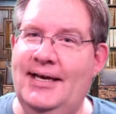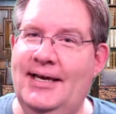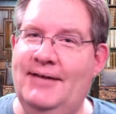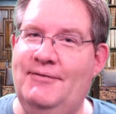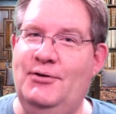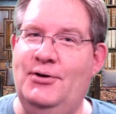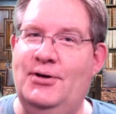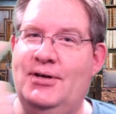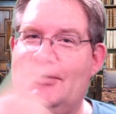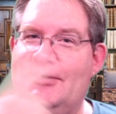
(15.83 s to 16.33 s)

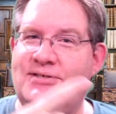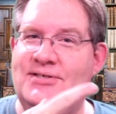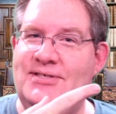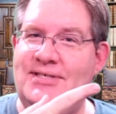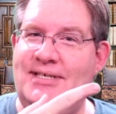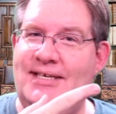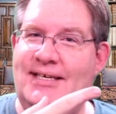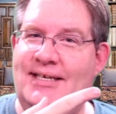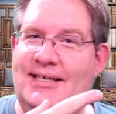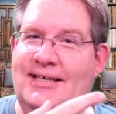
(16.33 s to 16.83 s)
If you can
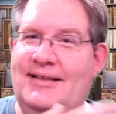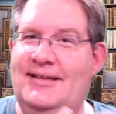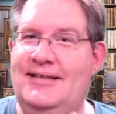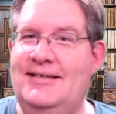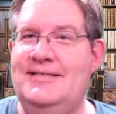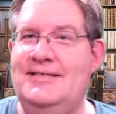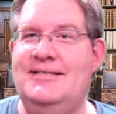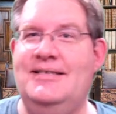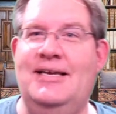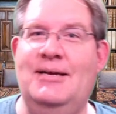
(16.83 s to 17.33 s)
see
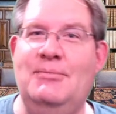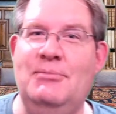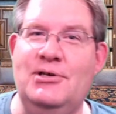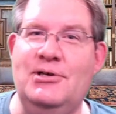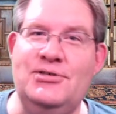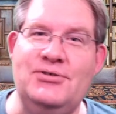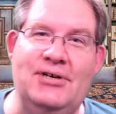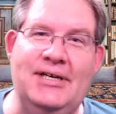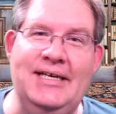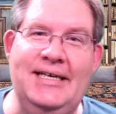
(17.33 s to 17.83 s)
this
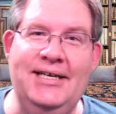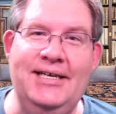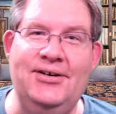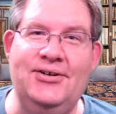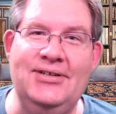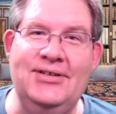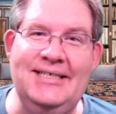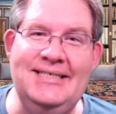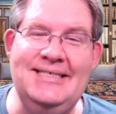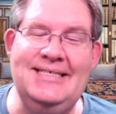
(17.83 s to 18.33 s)
image right
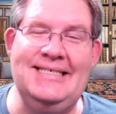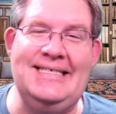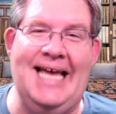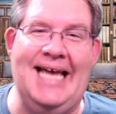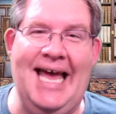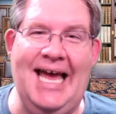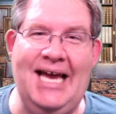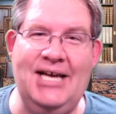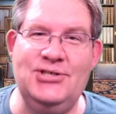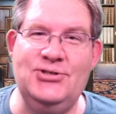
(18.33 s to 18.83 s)
here, this is
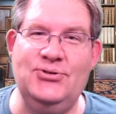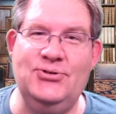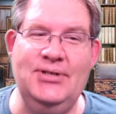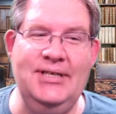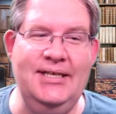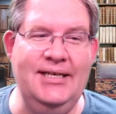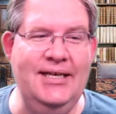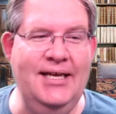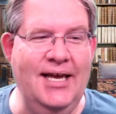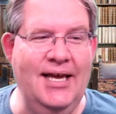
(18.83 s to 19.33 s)

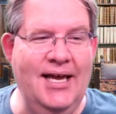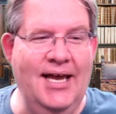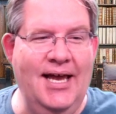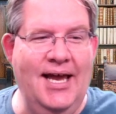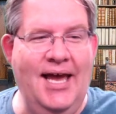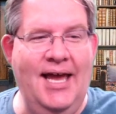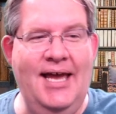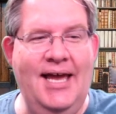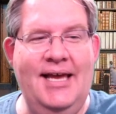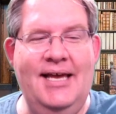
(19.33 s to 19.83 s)
actually
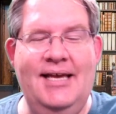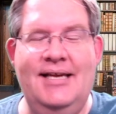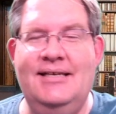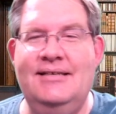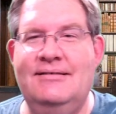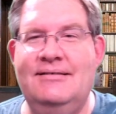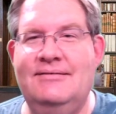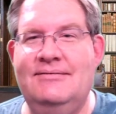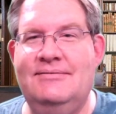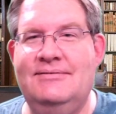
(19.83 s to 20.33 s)

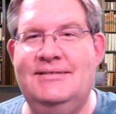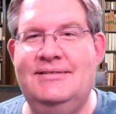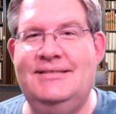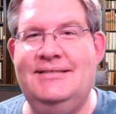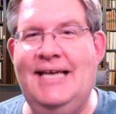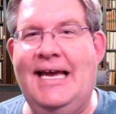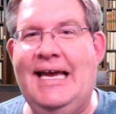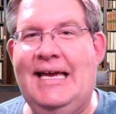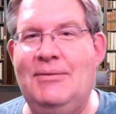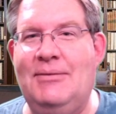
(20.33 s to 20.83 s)
a
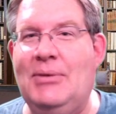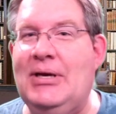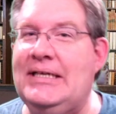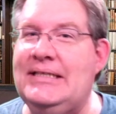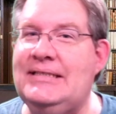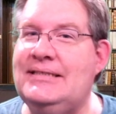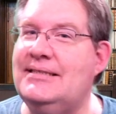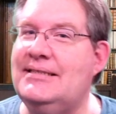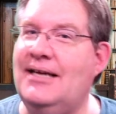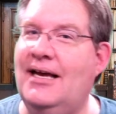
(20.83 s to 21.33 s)

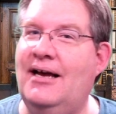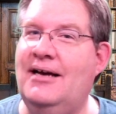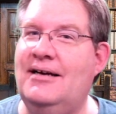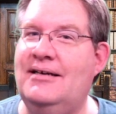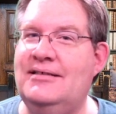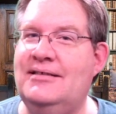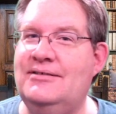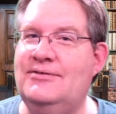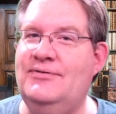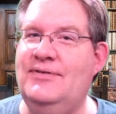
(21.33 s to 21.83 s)
segment
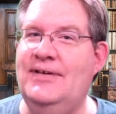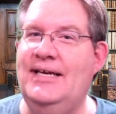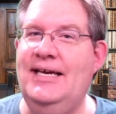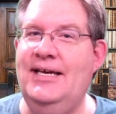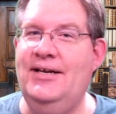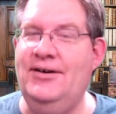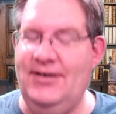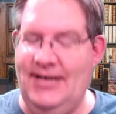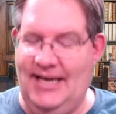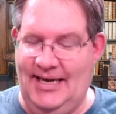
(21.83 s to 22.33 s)
of
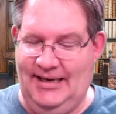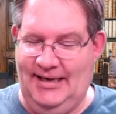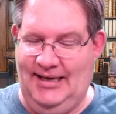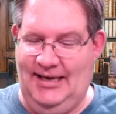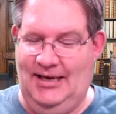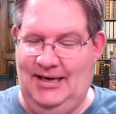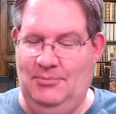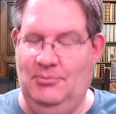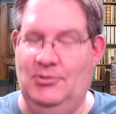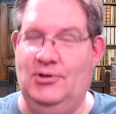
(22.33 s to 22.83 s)
internet
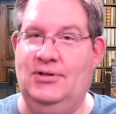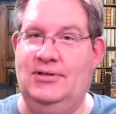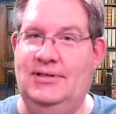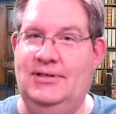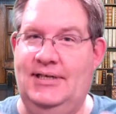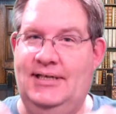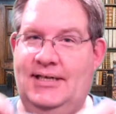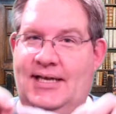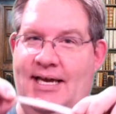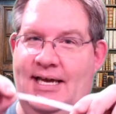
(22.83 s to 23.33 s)
cable,
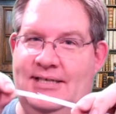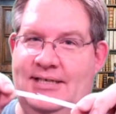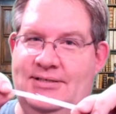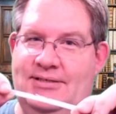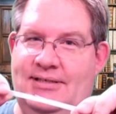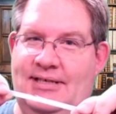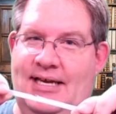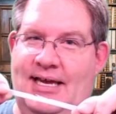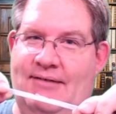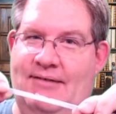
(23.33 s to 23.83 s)
and I
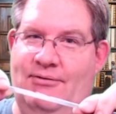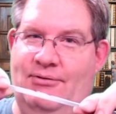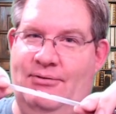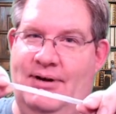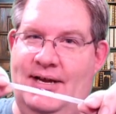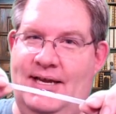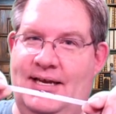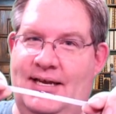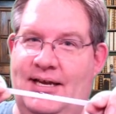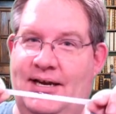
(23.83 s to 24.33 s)
actually have it
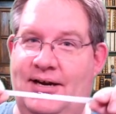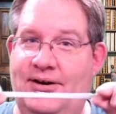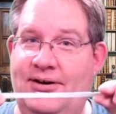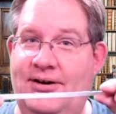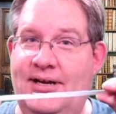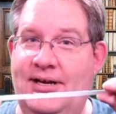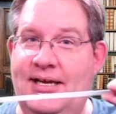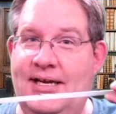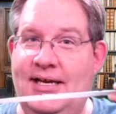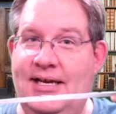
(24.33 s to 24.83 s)
right
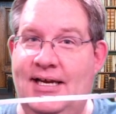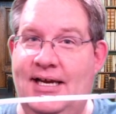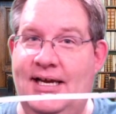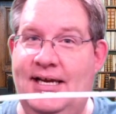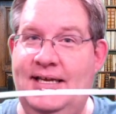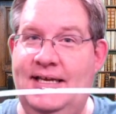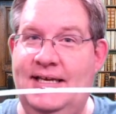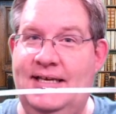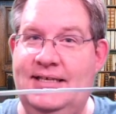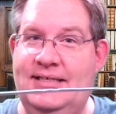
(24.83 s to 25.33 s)
here.
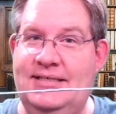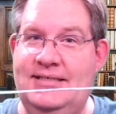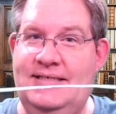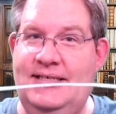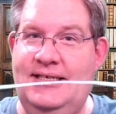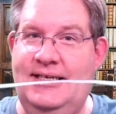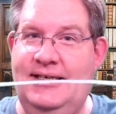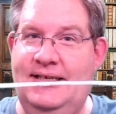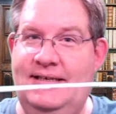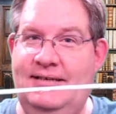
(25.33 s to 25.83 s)
And you can
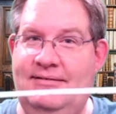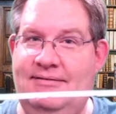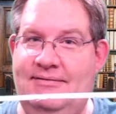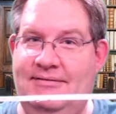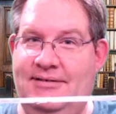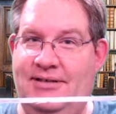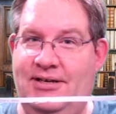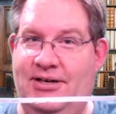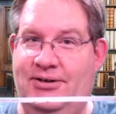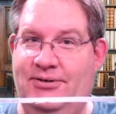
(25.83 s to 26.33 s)
see,
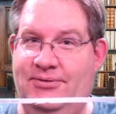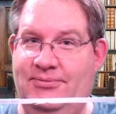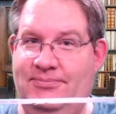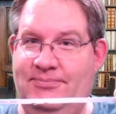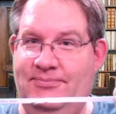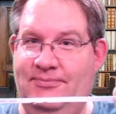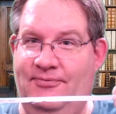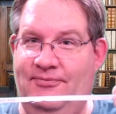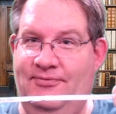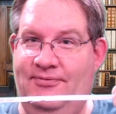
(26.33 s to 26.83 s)
you know,
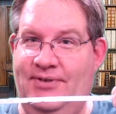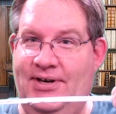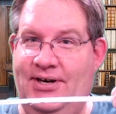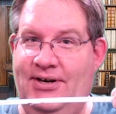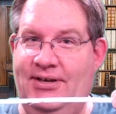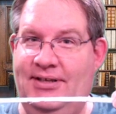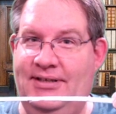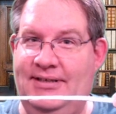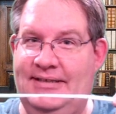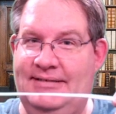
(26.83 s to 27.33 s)

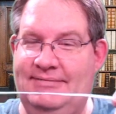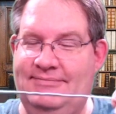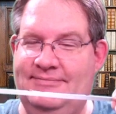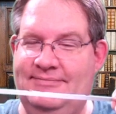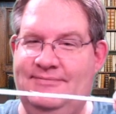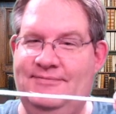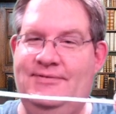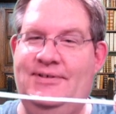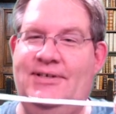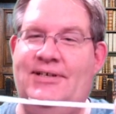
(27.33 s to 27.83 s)
very,
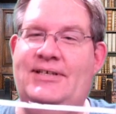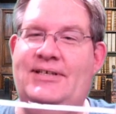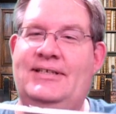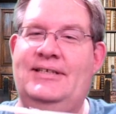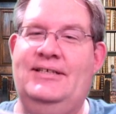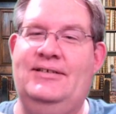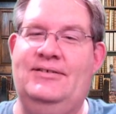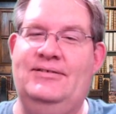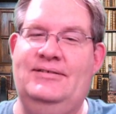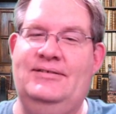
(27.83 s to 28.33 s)
very
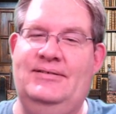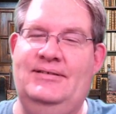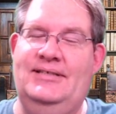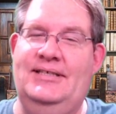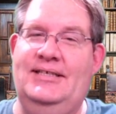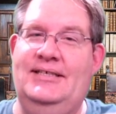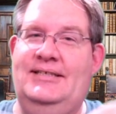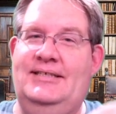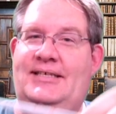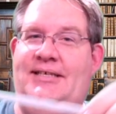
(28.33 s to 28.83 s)
little
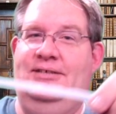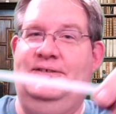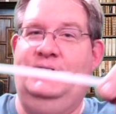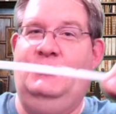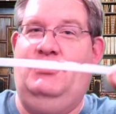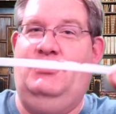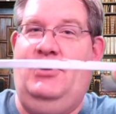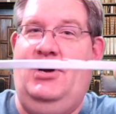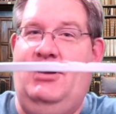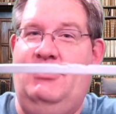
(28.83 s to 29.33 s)

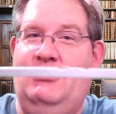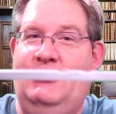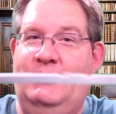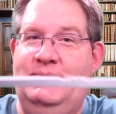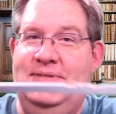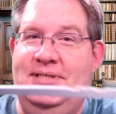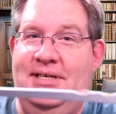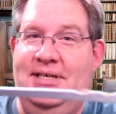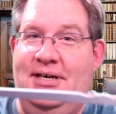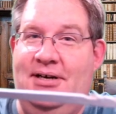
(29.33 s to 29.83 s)
detail
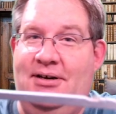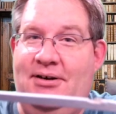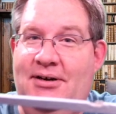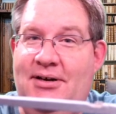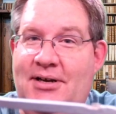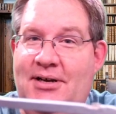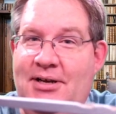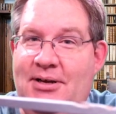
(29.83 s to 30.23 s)
problems here.